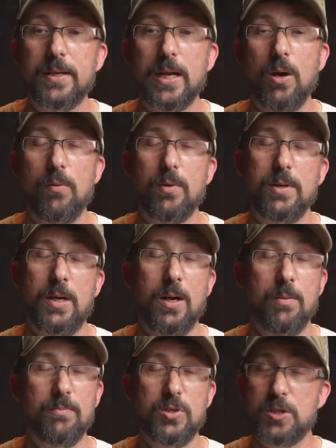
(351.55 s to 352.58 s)
Now,
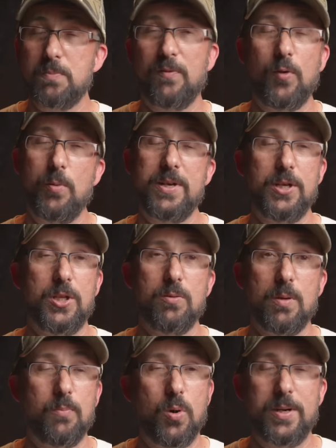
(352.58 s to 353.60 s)
just before we did the
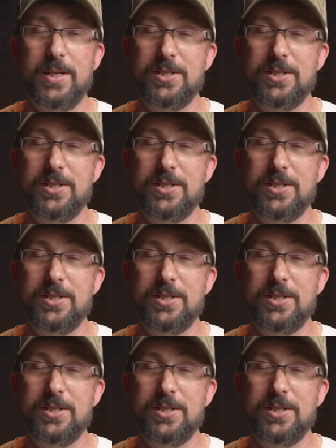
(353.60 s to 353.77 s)
report,